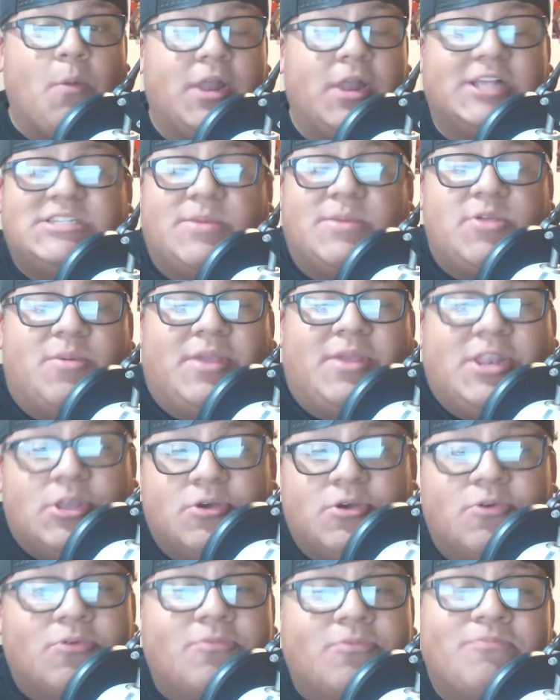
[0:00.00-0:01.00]
And what does WWE
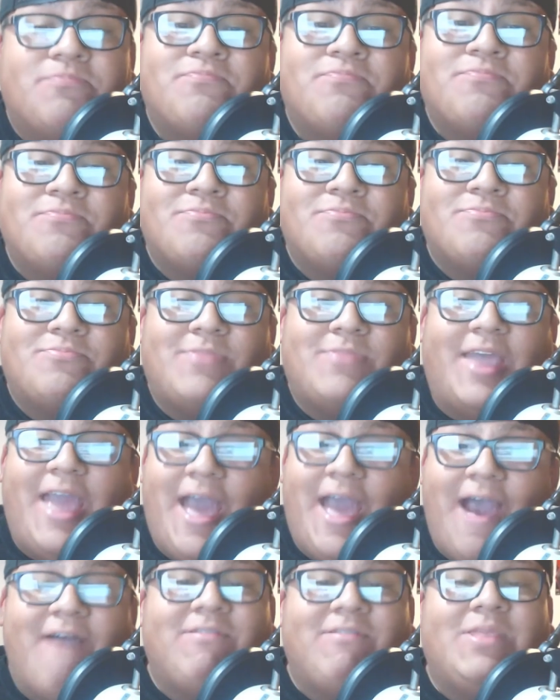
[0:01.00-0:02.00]
do?
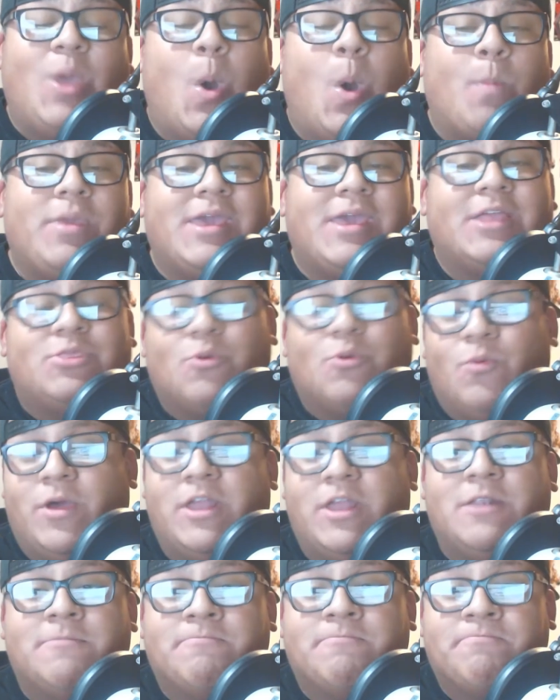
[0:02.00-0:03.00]
They have Naomi get the
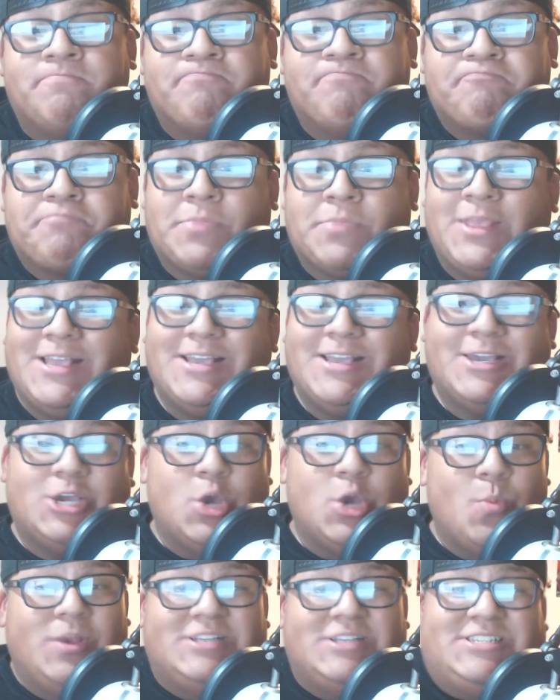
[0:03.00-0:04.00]
win.
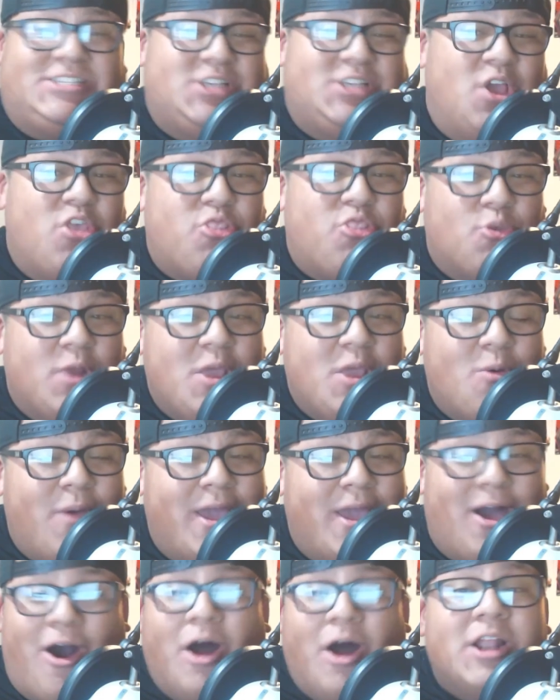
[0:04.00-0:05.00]
Could we see a
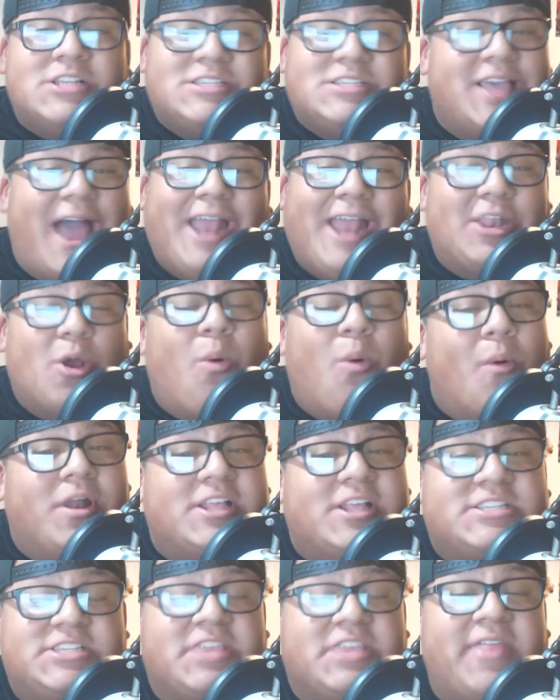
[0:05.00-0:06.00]
three-way? Honestly, I don't
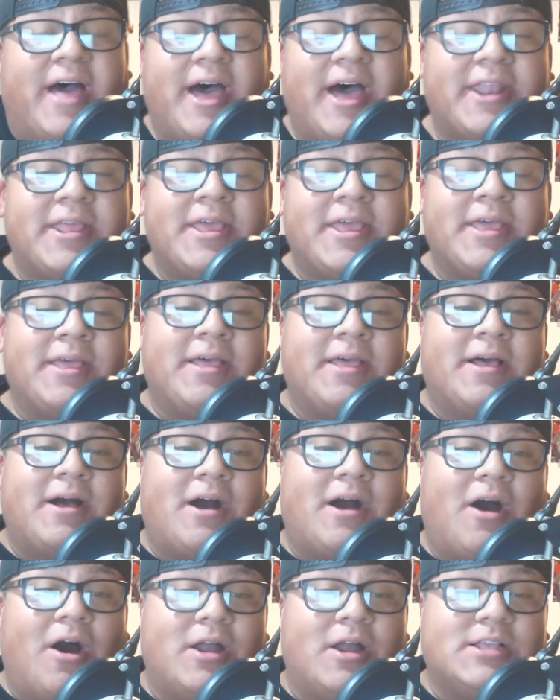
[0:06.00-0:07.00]
want to see that.
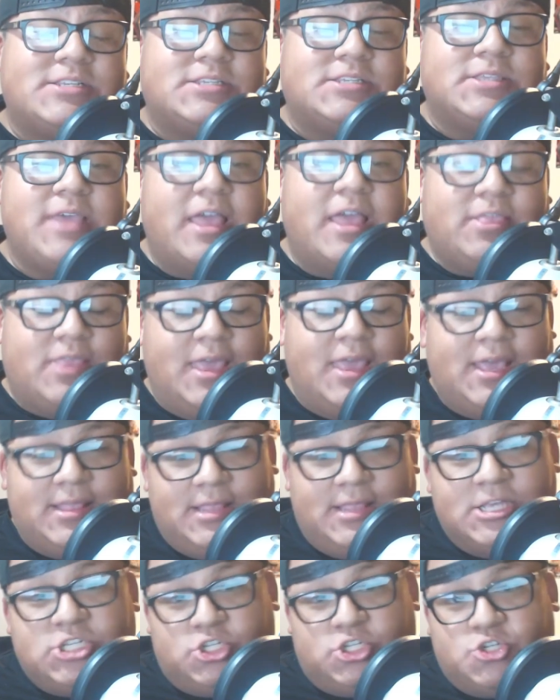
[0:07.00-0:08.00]
Honestly, I
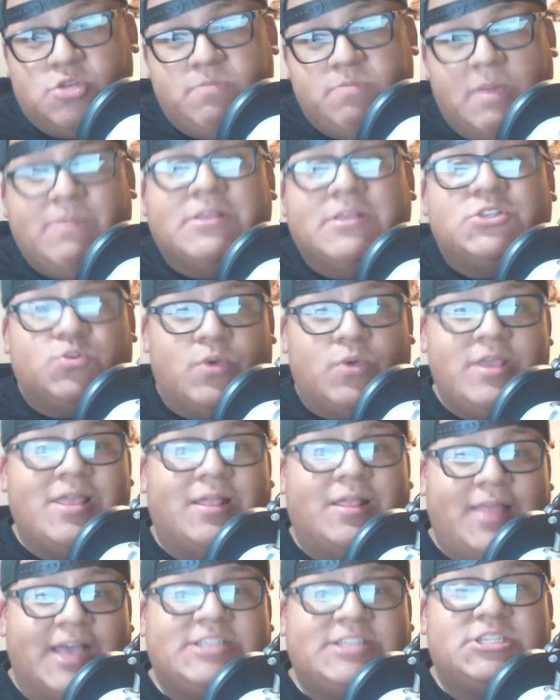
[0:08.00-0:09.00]
think this should be
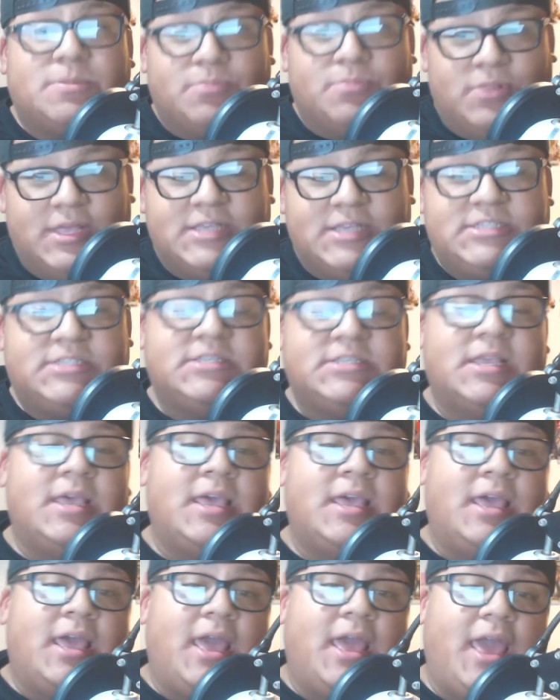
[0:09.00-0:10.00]
between Alexa Bliss
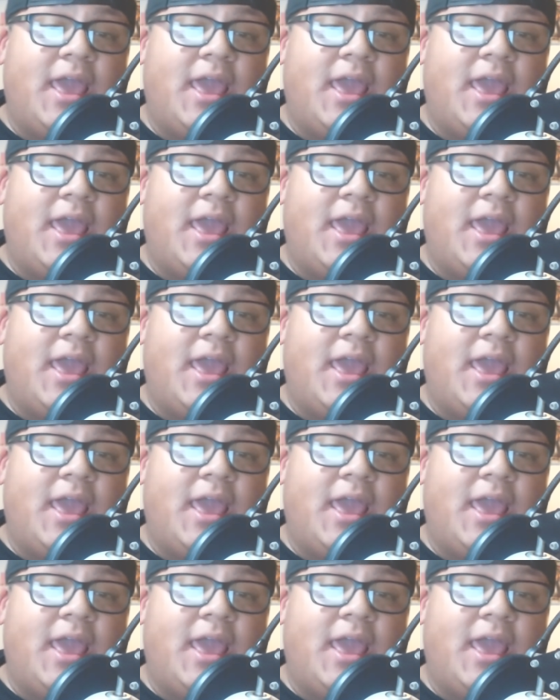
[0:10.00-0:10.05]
